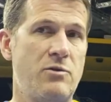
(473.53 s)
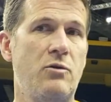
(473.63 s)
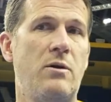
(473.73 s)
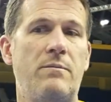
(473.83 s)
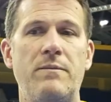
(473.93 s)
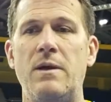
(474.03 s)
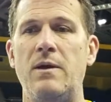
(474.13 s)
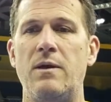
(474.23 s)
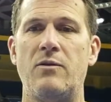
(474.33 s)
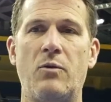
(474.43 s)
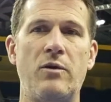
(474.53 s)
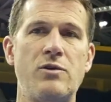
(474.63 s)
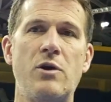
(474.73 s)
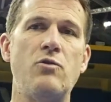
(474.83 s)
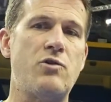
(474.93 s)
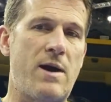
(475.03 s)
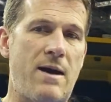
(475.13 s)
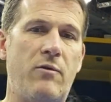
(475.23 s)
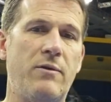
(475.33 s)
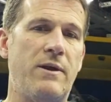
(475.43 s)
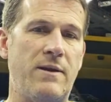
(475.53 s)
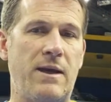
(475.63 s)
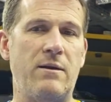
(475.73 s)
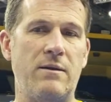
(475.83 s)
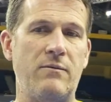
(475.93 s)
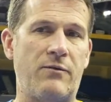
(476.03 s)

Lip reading: to them to where there's no travel that they can,